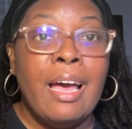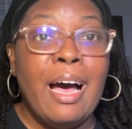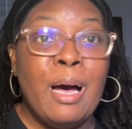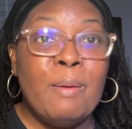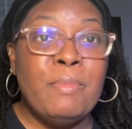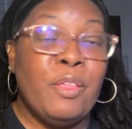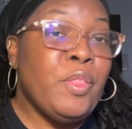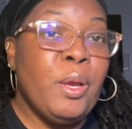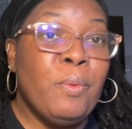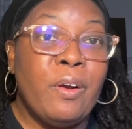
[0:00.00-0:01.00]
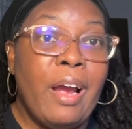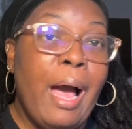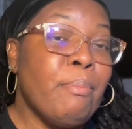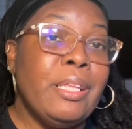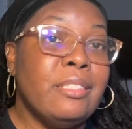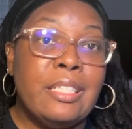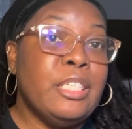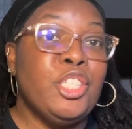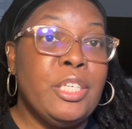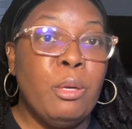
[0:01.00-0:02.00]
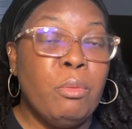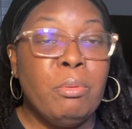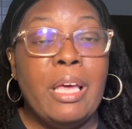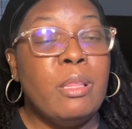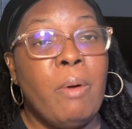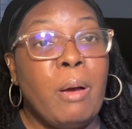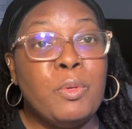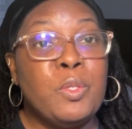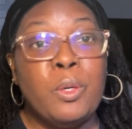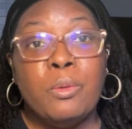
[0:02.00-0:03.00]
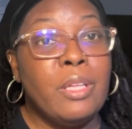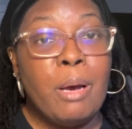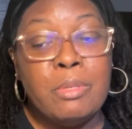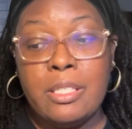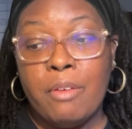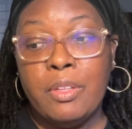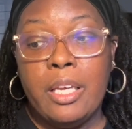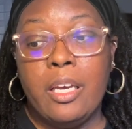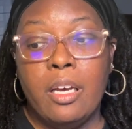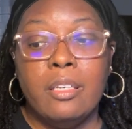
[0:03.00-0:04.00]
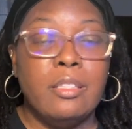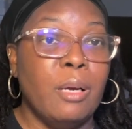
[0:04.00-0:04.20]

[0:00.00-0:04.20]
um, that they were happy to, to, just hear me playing the Bible, so that was definitely a,